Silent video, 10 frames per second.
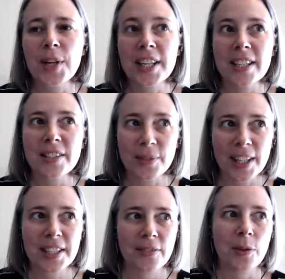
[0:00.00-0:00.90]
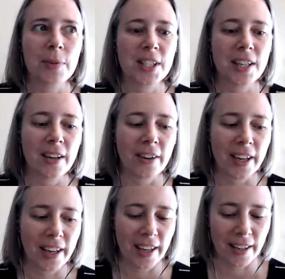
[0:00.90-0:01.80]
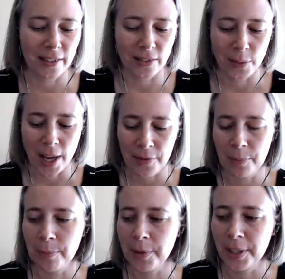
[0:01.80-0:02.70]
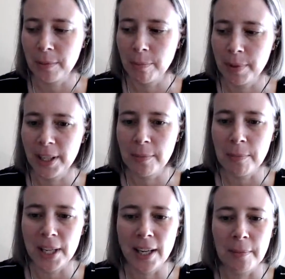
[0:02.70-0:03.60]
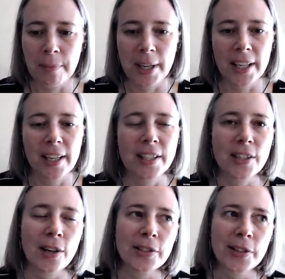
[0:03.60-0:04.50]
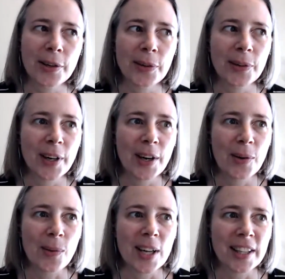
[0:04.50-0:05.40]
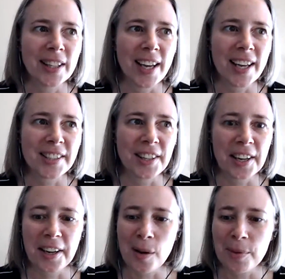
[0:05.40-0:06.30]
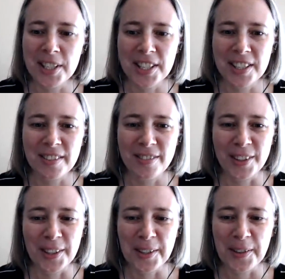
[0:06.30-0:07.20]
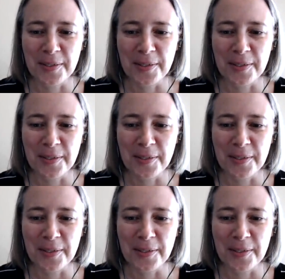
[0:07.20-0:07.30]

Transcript: it is a relatively busy area and we have a pretty big meetup, but it's also one that has a lot of competition for